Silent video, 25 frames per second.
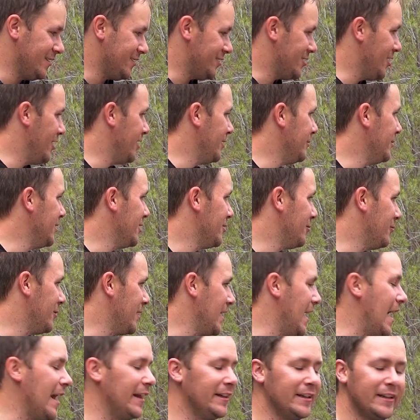turned them into
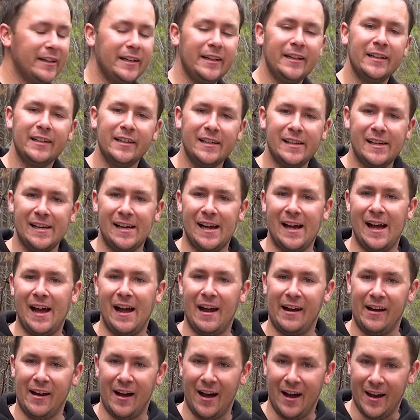reality,
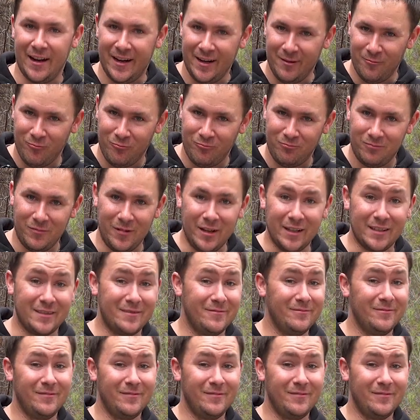and it